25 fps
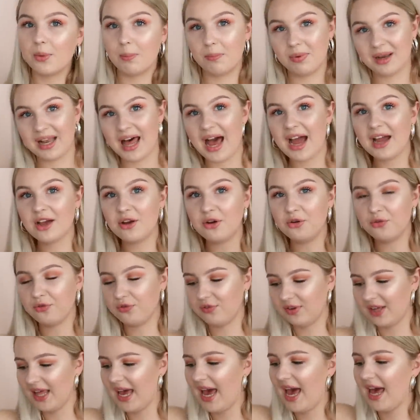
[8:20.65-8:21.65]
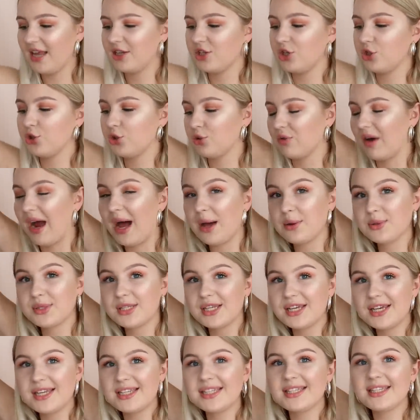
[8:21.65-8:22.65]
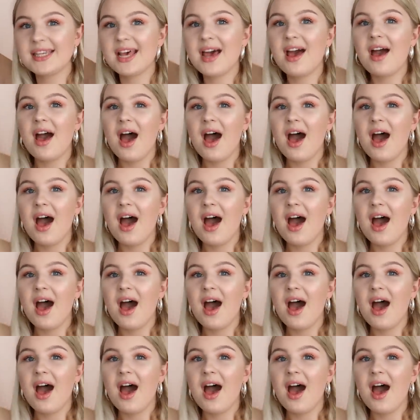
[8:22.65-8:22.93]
black flared trousers.